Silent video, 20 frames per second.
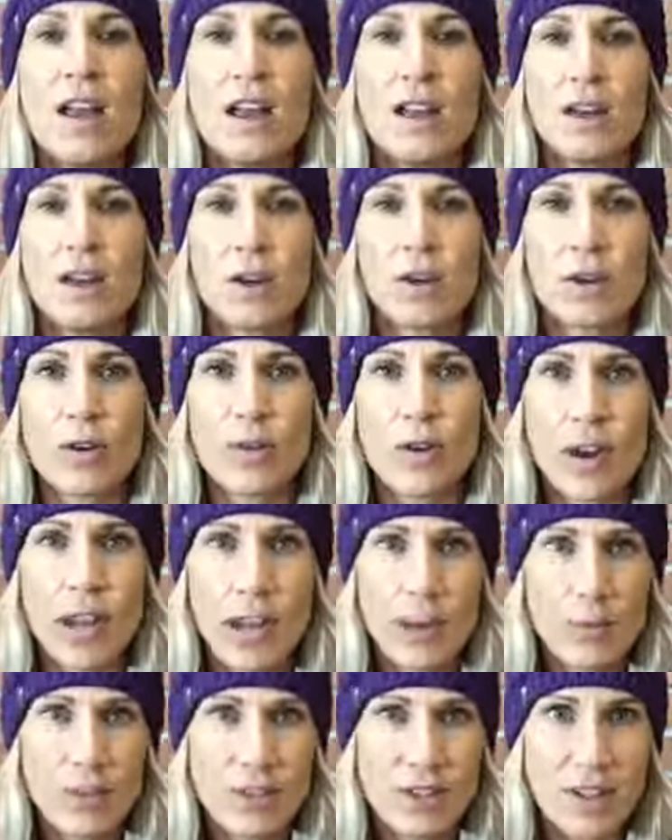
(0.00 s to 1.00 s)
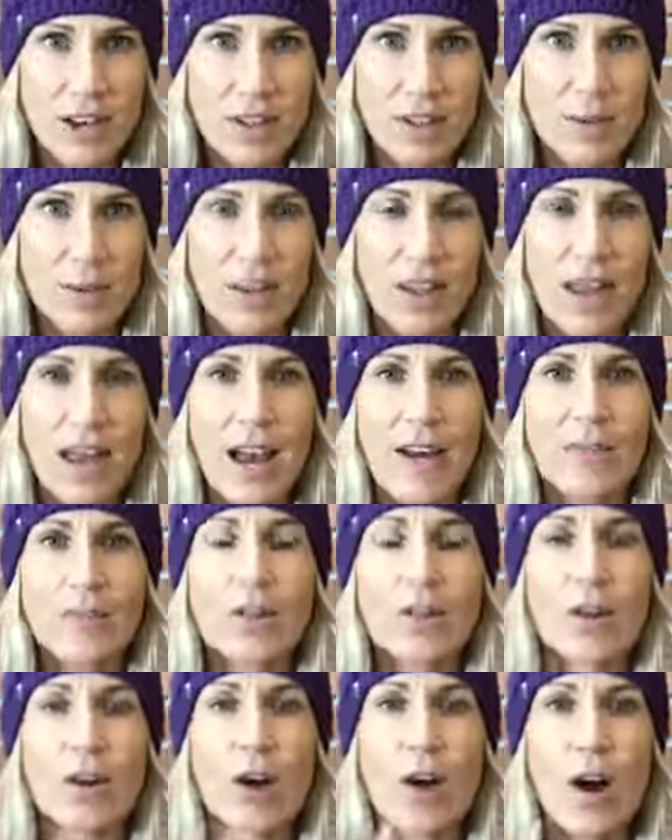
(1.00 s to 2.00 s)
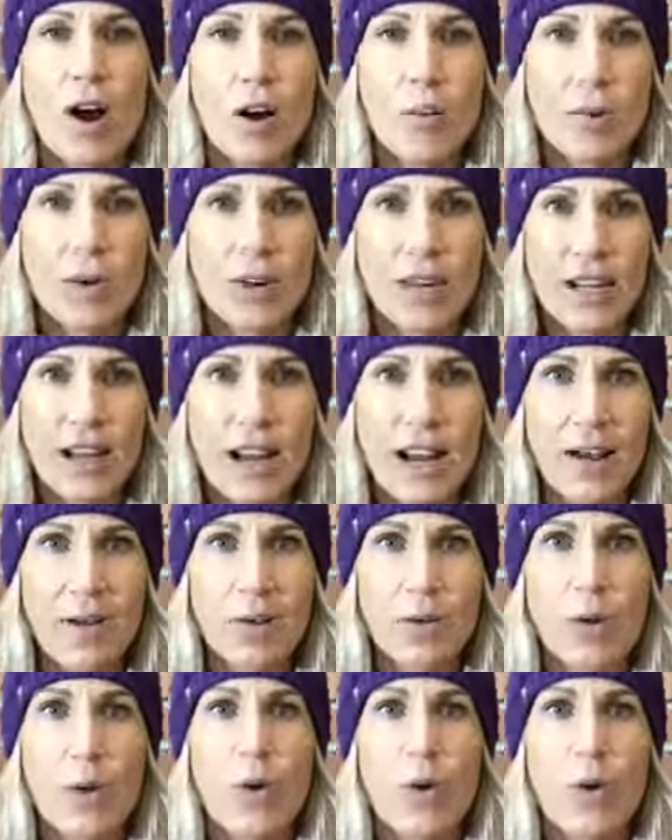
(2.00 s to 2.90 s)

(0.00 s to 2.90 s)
you know, give her a hand massage with the lavender and calm her down,